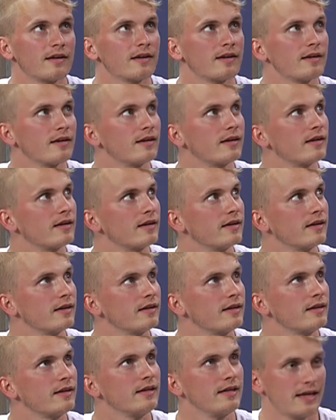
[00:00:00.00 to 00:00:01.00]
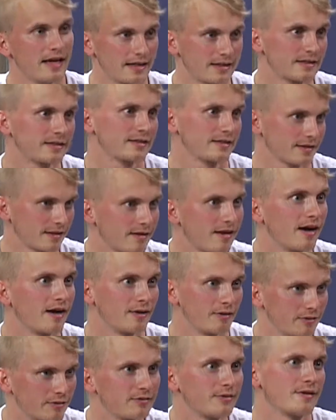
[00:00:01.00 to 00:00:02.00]
Uh, yes, kind
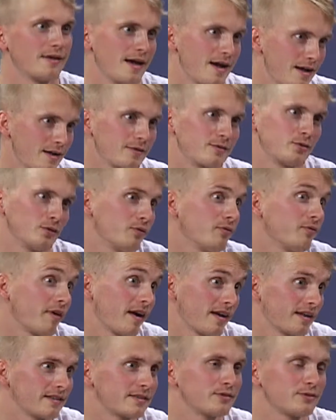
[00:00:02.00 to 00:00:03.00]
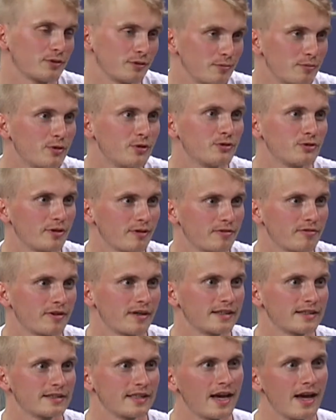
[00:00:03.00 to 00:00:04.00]
of. Yeah, true friends, true mutual
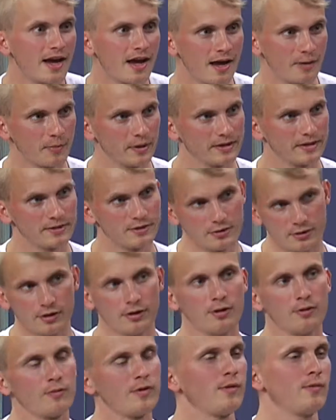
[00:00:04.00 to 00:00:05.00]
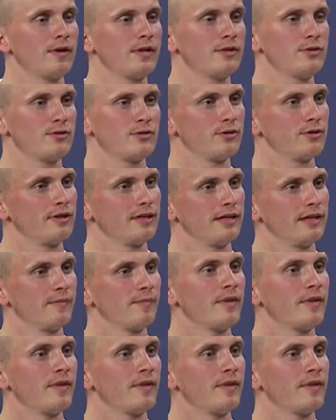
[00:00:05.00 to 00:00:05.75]
friends. Yeah. But you know, we went to the